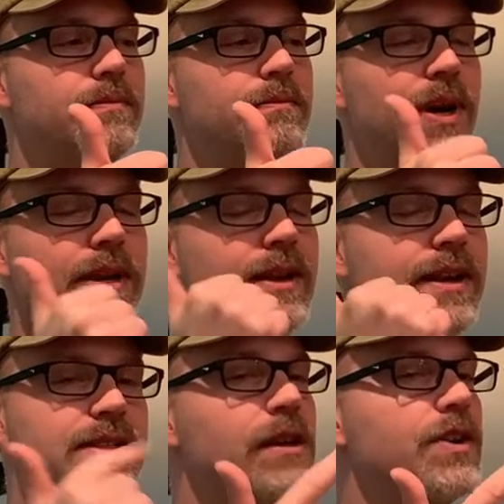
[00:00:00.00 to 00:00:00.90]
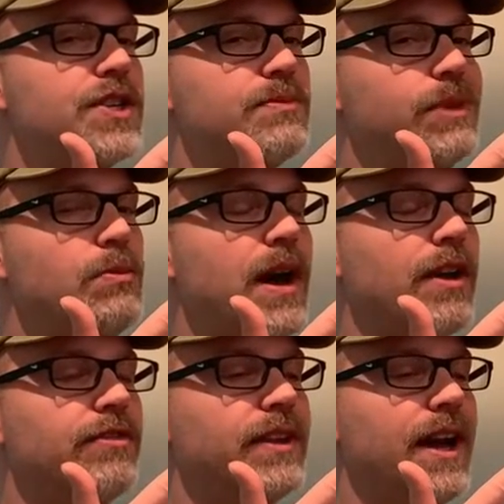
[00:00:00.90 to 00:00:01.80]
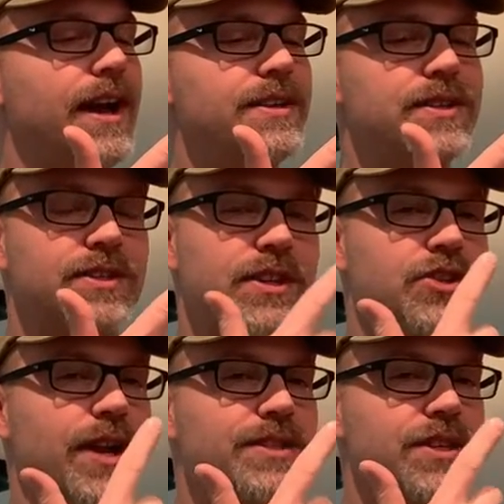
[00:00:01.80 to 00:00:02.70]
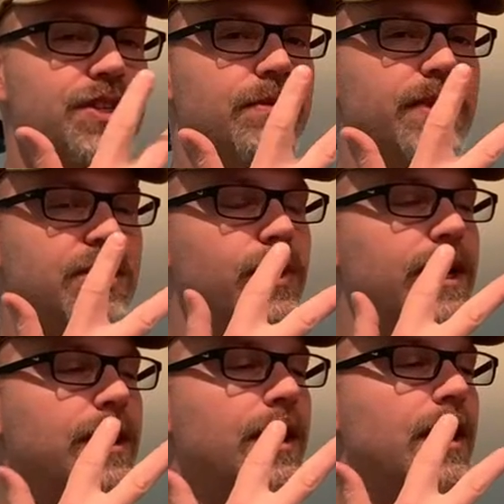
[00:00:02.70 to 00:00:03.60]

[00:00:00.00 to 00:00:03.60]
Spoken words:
but not as large as bluebottle flies. It's a transition between